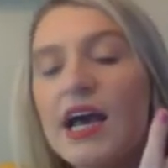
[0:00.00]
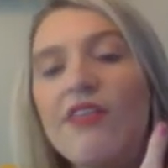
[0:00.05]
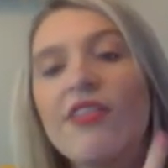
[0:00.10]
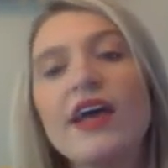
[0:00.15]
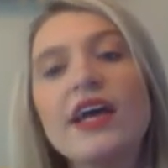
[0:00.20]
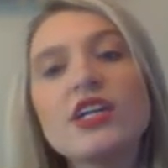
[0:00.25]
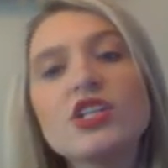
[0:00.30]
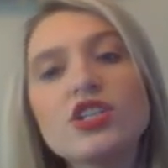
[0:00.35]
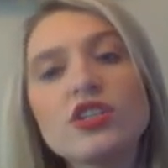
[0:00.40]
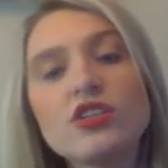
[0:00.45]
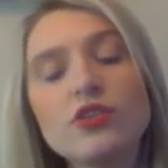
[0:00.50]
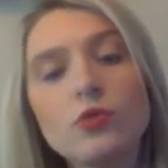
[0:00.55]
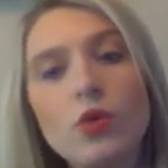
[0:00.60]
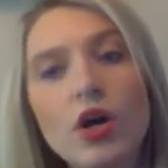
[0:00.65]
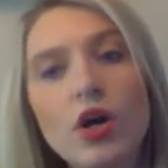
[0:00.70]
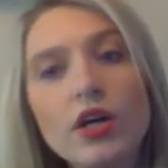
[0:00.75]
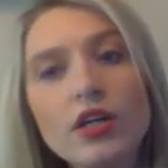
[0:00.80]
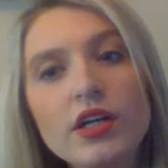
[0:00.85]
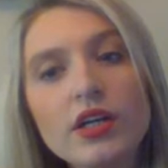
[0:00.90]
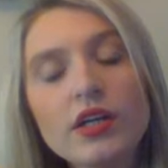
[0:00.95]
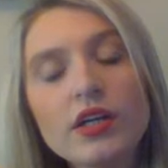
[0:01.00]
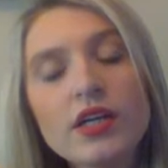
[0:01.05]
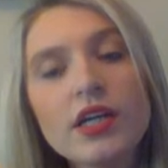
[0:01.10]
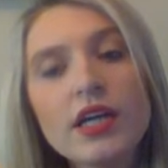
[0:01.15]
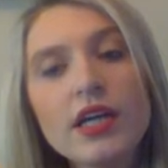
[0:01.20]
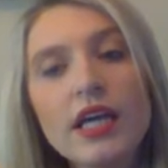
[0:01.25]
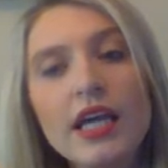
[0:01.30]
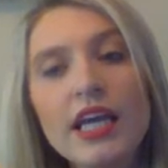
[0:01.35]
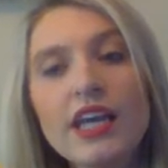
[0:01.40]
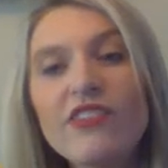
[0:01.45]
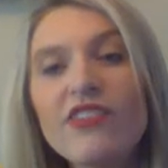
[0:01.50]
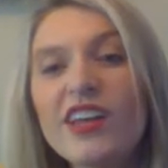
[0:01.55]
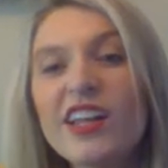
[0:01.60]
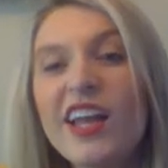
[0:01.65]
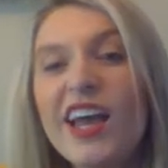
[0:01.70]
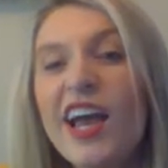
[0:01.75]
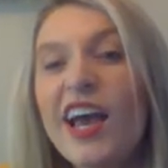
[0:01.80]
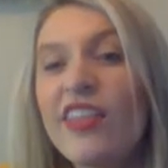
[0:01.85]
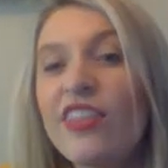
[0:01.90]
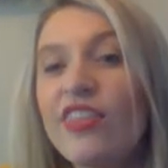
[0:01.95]
at the edge of the water,
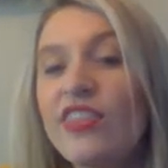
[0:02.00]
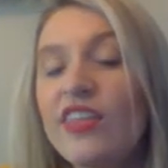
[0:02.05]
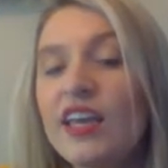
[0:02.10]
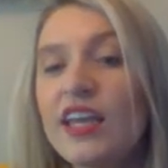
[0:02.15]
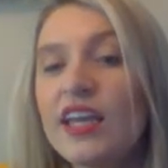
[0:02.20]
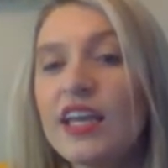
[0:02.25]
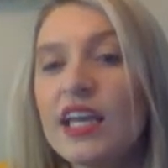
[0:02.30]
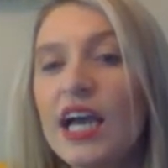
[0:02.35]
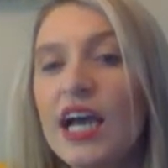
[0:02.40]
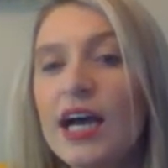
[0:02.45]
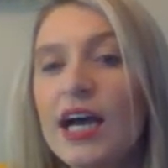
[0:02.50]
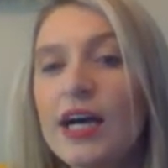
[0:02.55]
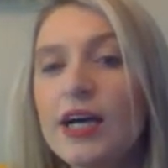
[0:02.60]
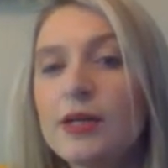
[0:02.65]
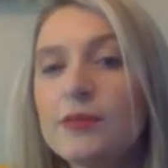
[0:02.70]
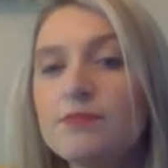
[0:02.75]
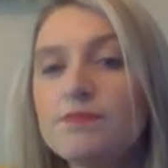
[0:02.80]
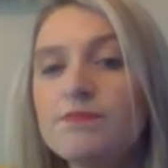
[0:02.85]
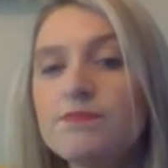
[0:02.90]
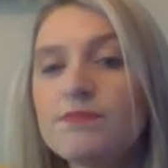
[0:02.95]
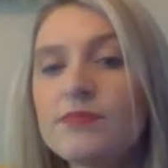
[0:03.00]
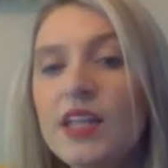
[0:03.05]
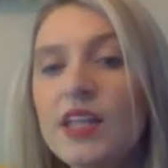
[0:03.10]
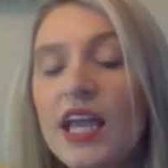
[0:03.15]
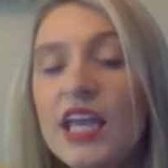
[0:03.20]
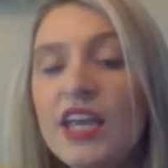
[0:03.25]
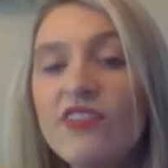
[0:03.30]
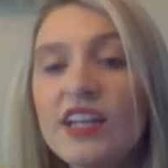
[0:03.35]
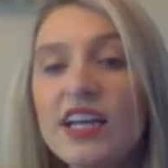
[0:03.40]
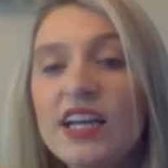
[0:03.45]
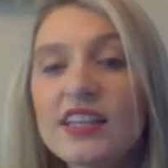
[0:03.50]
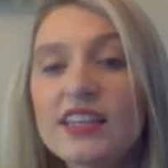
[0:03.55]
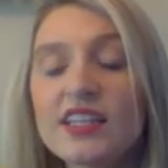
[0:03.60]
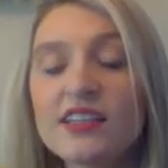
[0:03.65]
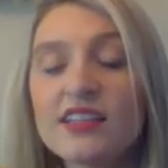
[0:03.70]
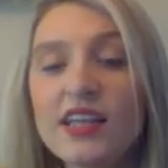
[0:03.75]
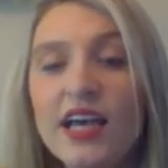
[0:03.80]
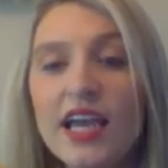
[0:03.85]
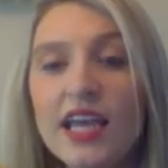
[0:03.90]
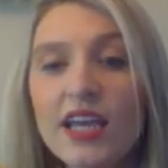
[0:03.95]
even at the
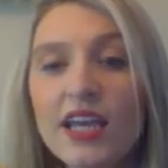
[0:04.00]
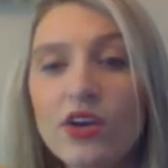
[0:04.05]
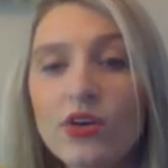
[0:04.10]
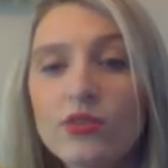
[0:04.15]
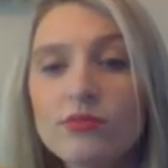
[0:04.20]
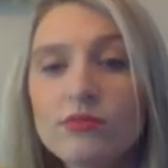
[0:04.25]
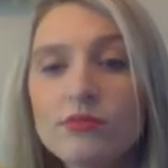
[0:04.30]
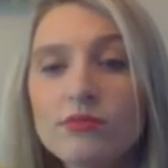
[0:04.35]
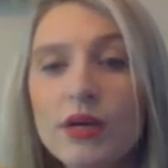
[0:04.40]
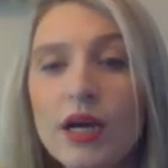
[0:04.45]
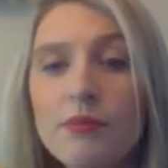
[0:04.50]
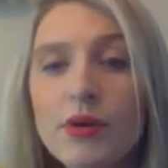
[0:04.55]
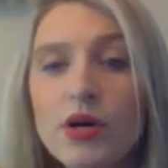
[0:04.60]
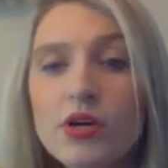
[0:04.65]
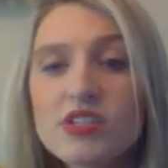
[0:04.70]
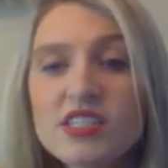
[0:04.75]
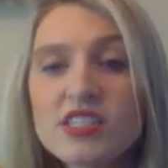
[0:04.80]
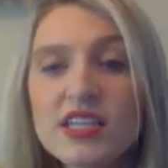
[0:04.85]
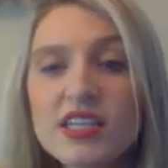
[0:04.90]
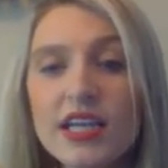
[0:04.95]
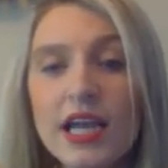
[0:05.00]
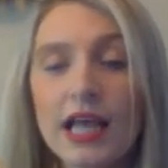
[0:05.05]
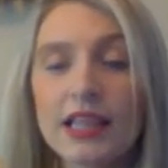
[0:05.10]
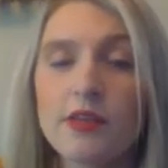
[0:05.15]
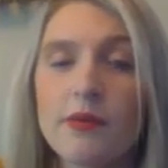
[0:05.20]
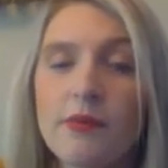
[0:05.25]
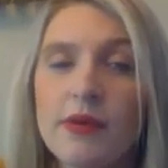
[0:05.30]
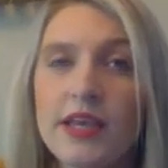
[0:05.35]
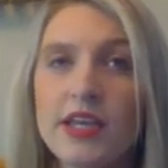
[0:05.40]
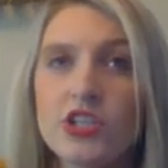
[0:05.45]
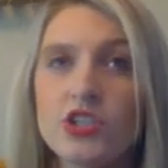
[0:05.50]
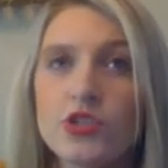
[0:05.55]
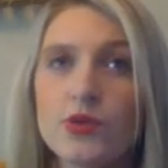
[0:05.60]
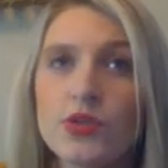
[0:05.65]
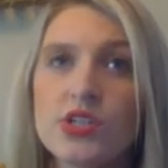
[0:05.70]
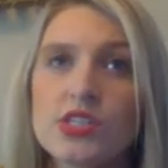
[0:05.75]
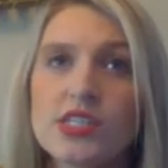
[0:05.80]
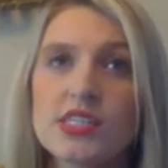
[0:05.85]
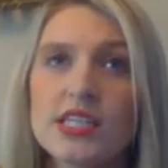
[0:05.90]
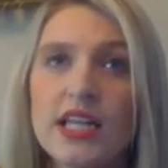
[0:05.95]
lake, but mostly at the beach,
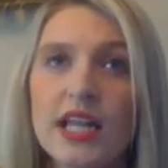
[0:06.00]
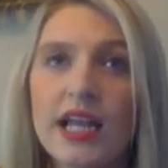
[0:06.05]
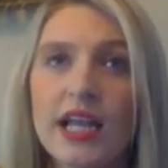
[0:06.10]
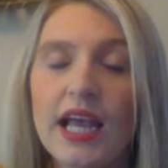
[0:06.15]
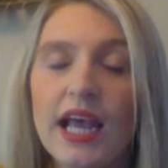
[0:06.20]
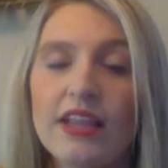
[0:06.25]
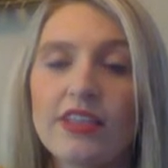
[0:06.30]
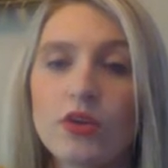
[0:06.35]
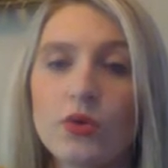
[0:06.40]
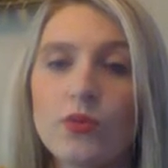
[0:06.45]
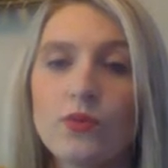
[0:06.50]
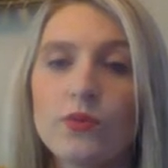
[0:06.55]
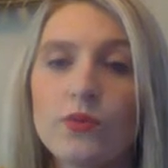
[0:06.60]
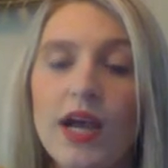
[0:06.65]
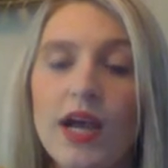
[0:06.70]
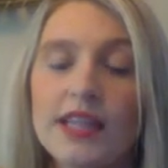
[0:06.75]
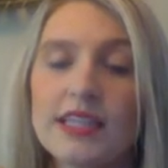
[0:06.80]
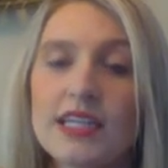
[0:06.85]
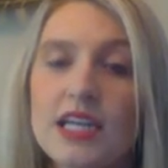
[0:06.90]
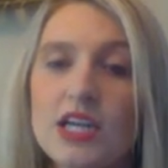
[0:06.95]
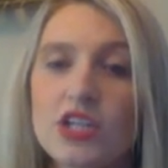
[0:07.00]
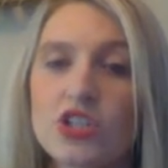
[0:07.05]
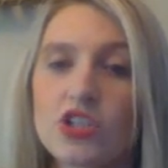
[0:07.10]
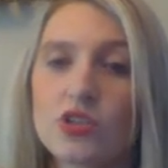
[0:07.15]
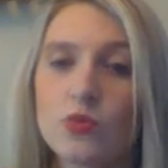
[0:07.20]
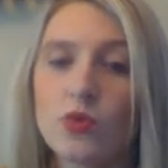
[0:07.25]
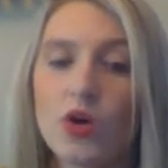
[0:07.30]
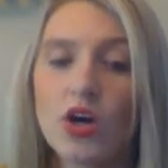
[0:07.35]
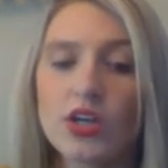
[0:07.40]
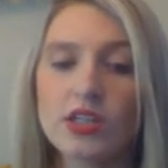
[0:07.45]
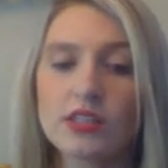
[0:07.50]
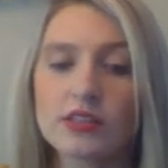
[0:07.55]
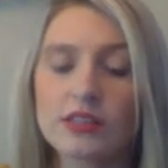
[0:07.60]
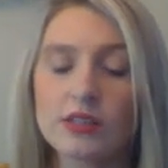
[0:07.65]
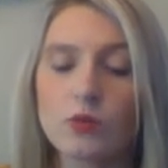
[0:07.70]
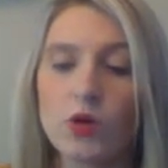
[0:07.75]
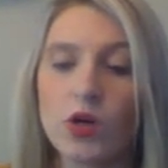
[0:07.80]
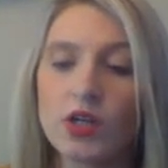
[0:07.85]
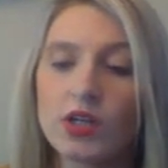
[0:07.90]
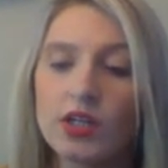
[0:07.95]
when you're sitting at the edge of the water and
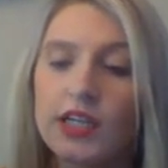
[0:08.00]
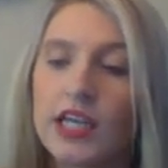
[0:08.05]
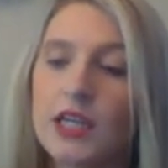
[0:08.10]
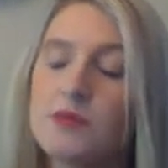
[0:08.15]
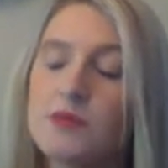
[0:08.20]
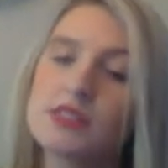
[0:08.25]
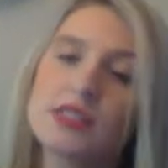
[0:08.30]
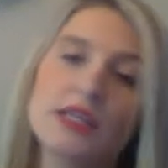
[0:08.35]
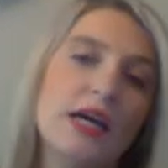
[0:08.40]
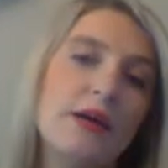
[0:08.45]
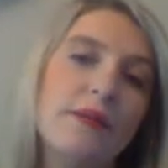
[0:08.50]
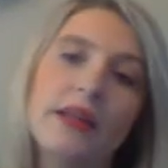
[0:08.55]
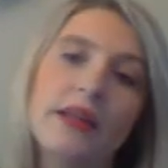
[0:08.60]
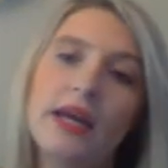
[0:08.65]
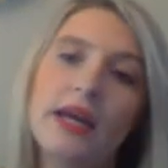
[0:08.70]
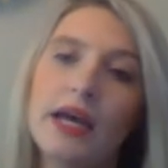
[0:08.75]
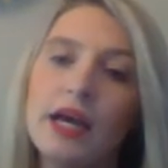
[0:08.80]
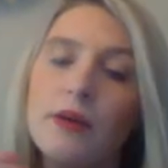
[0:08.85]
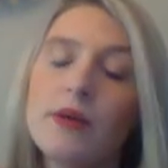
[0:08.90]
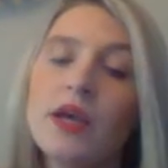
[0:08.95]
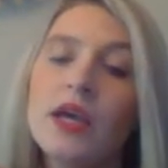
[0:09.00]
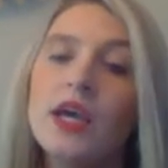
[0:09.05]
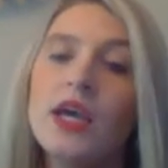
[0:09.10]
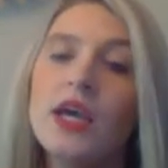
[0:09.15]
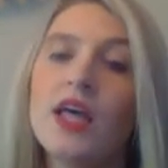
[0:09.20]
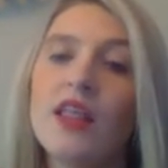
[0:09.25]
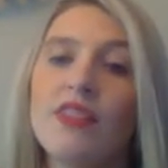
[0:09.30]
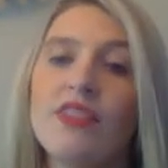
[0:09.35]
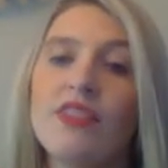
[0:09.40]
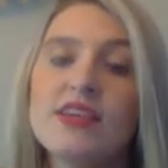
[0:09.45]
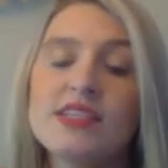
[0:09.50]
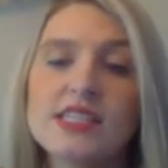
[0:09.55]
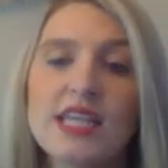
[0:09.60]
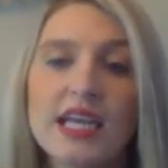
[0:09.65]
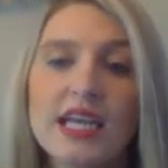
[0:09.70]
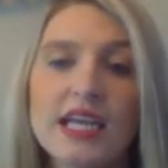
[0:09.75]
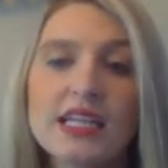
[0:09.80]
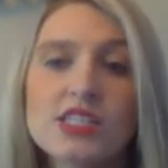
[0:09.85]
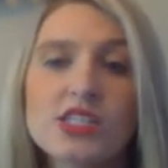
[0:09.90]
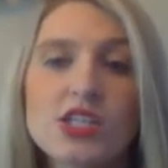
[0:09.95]
the water keeps coming up, the
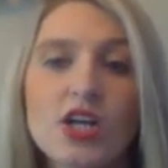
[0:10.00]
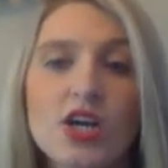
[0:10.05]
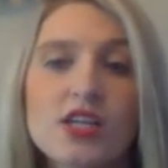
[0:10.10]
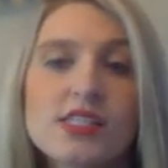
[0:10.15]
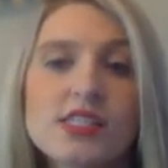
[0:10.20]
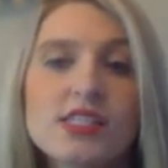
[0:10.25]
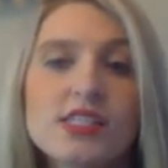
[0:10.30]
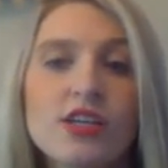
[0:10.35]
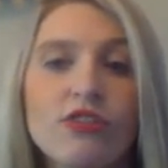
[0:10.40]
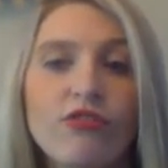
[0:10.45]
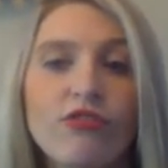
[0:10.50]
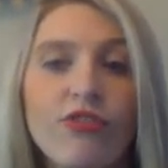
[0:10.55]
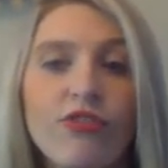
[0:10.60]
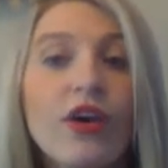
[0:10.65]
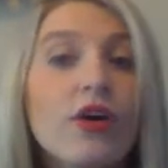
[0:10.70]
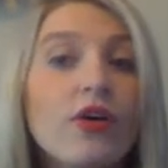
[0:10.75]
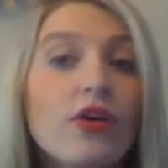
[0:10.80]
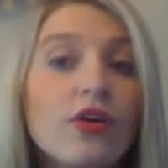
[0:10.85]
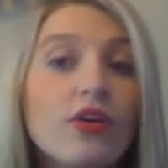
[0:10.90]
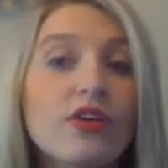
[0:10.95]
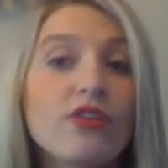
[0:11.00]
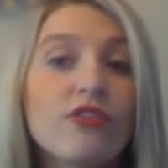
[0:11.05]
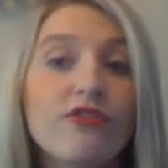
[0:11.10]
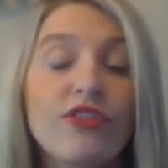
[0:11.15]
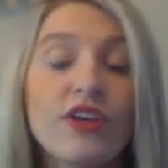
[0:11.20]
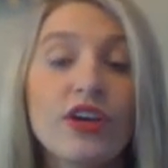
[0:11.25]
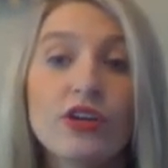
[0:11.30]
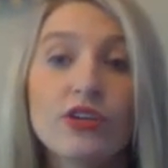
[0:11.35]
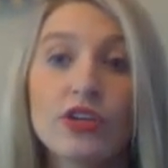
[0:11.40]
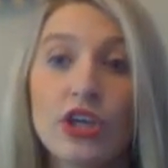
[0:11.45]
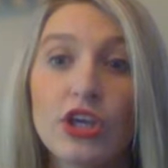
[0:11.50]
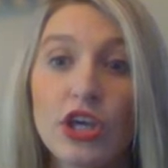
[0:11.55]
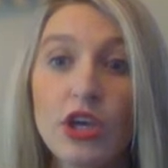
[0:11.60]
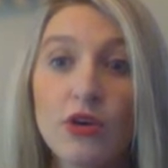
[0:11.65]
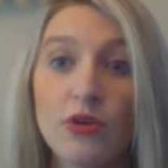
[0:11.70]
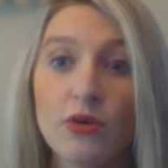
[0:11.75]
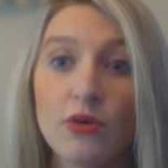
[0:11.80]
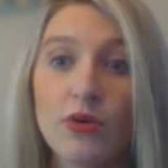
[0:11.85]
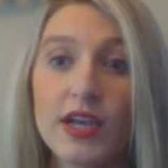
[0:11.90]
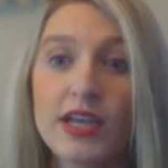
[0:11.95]
sand starts to fill
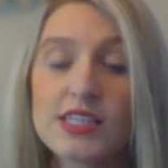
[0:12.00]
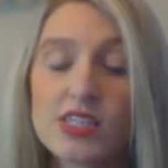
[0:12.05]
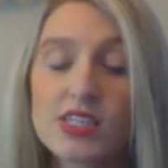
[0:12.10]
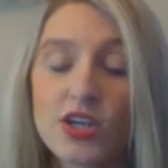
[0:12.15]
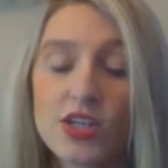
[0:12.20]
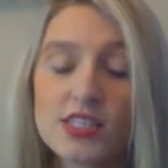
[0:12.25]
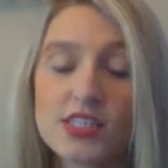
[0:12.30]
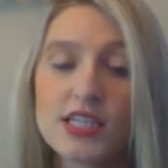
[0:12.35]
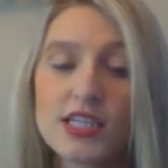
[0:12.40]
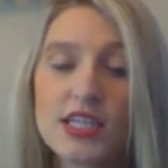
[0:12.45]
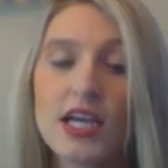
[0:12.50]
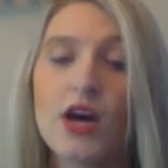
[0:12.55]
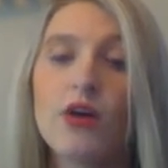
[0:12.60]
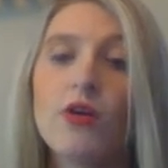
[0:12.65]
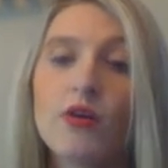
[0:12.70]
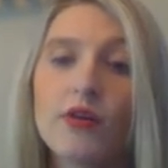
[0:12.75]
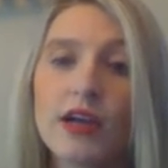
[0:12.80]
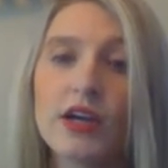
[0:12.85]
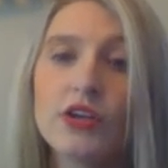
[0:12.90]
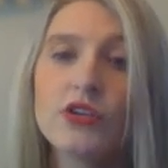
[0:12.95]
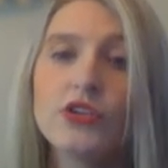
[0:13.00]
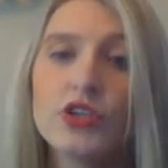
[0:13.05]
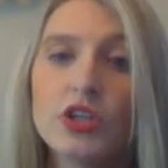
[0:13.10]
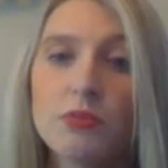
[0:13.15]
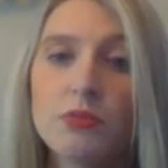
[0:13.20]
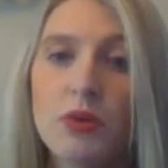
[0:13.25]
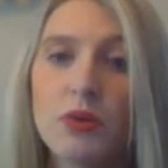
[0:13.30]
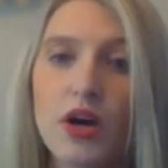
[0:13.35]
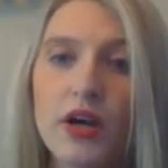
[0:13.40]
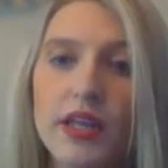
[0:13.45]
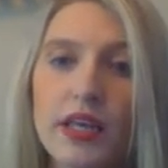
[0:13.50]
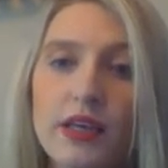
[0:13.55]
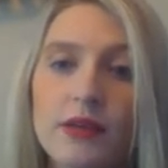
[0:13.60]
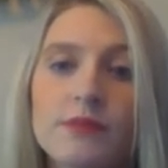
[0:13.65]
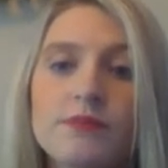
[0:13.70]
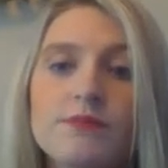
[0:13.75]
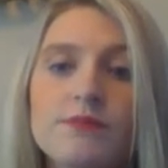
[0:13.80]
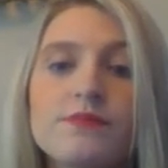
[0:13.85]
you. It starts to go around your body.